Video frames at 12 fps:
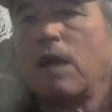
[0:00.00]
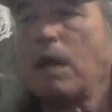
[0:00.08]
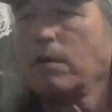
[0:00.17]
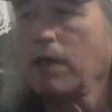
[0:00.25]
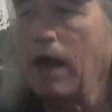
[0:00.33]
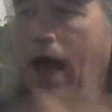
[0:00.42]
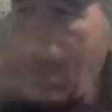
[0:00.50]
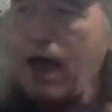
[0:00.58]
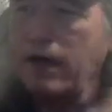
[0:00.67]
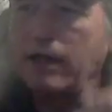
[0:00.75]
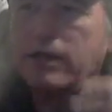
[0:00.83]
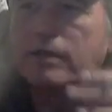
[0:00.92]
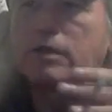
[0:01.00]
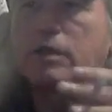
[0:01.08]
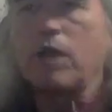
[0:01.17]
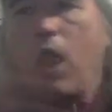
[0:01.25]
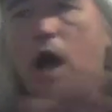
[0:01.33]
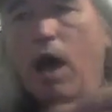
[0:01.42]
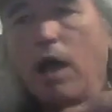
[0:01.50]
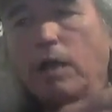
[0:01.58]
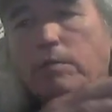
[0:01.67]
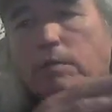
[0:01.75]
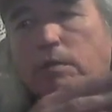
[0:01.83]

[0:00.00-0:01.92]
I'm going to add it to Todd.